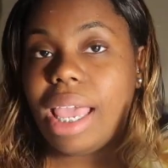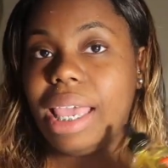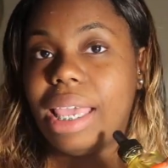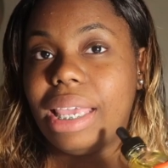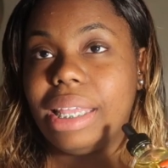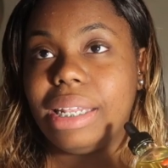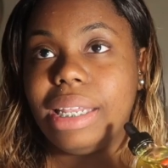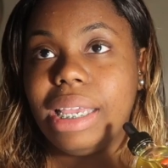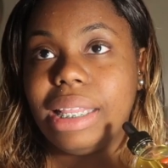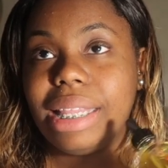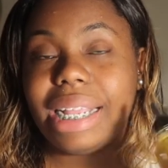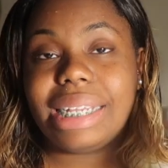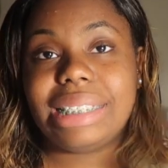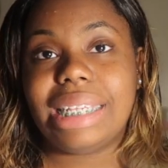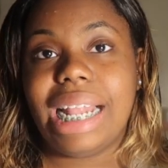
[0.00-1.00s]
and
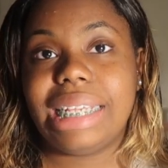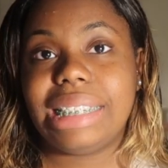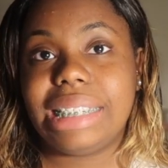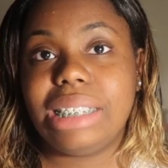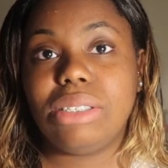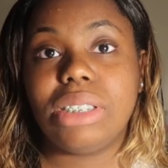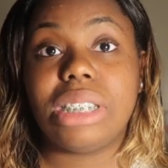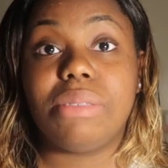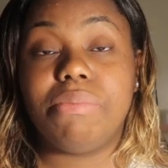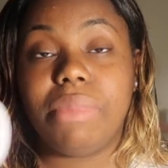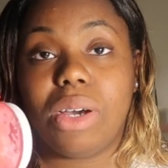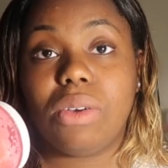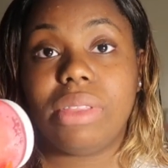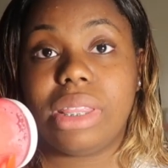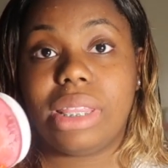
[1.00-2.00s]
like i said i still
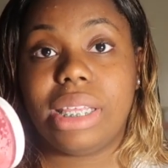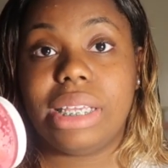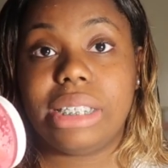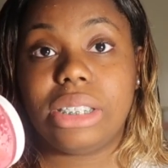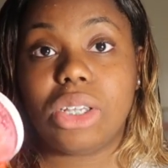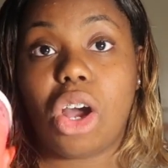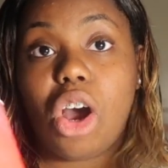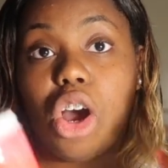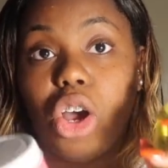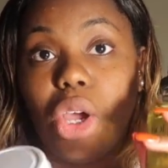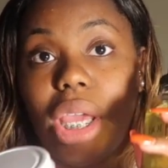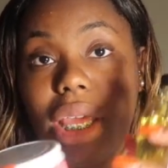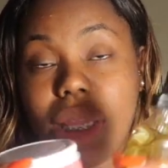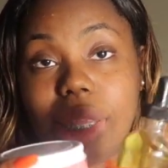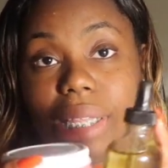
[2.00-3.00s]
smelled this
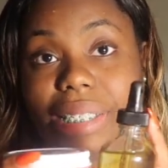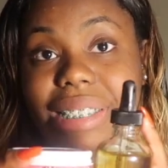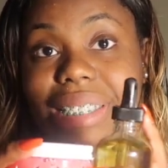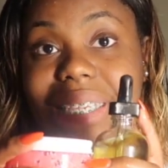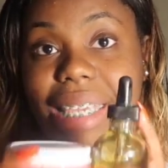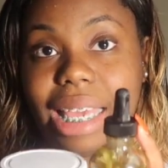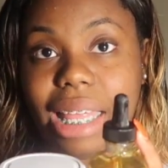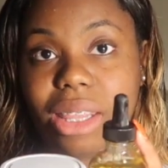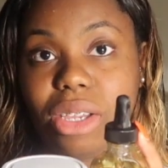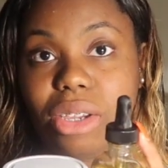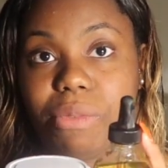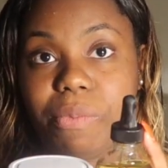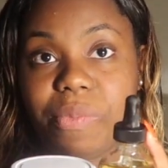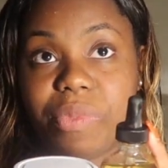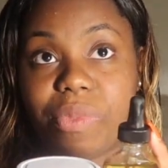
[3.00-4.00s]
in this
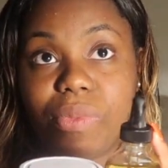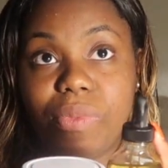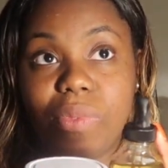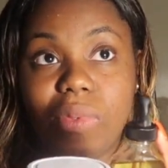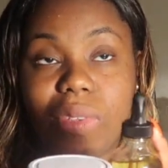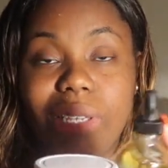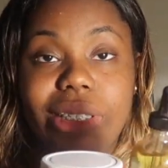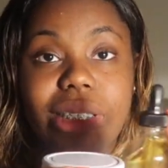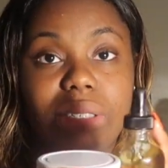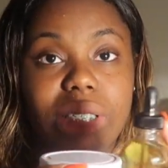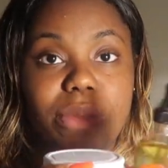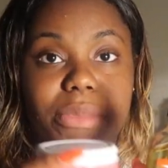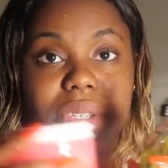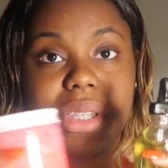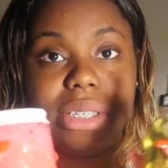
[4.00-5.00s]
together you still
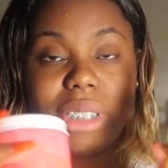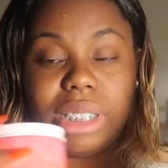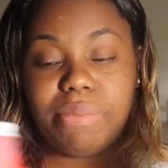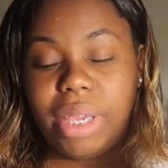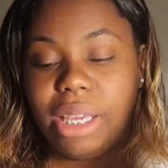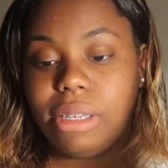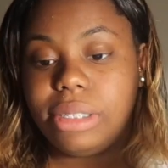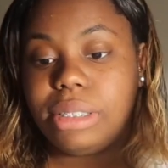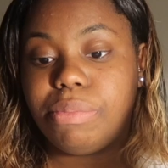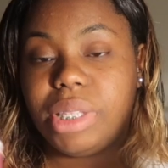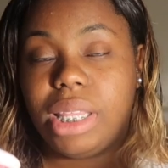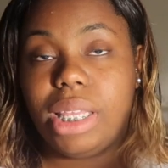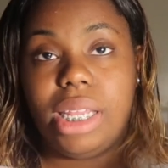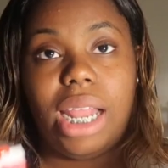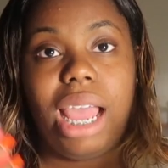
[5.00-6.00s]
smelled their smells
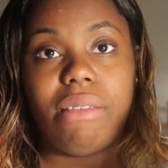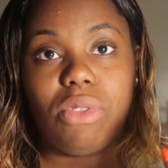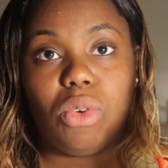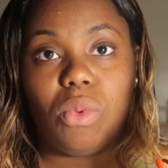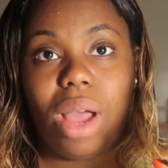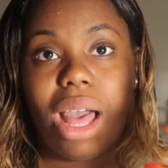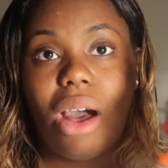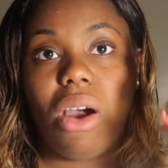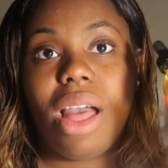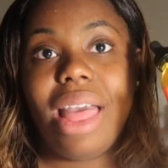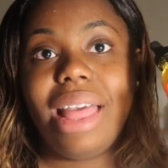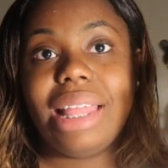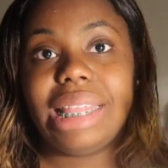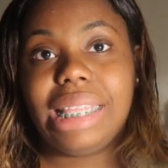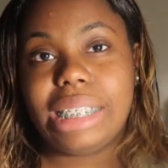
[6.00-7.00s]
but then after a while
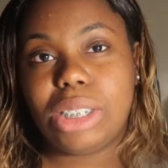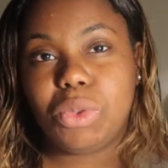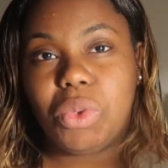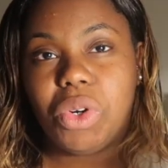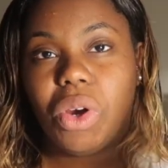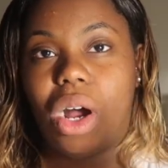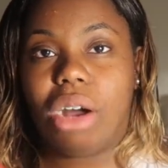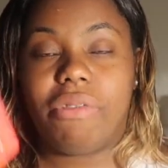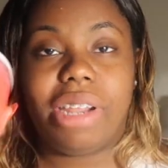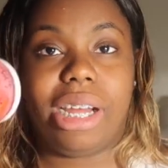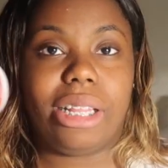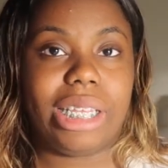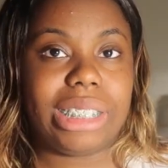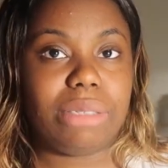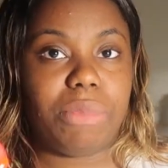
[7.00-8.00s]
this wore off and
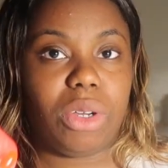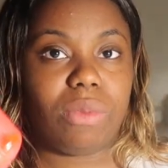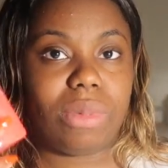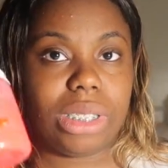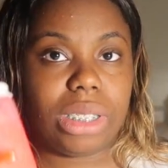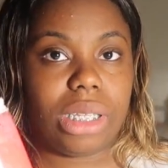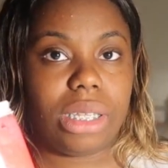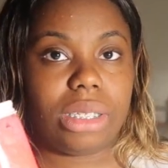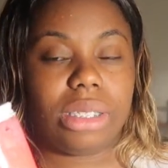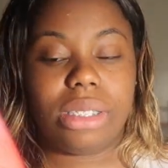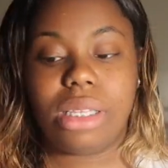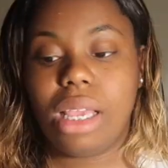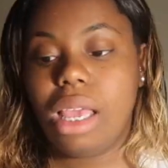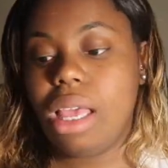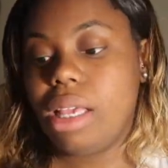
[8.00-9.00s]
all i smelled was this
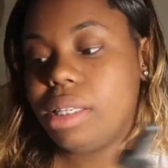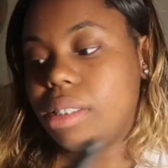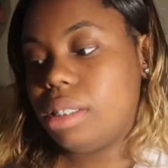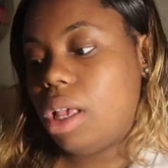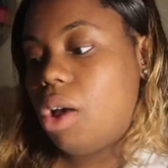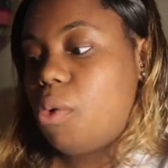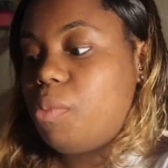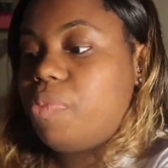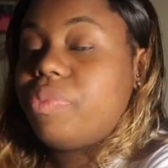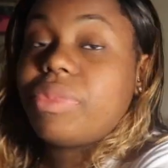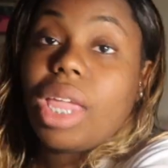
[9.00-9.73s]
so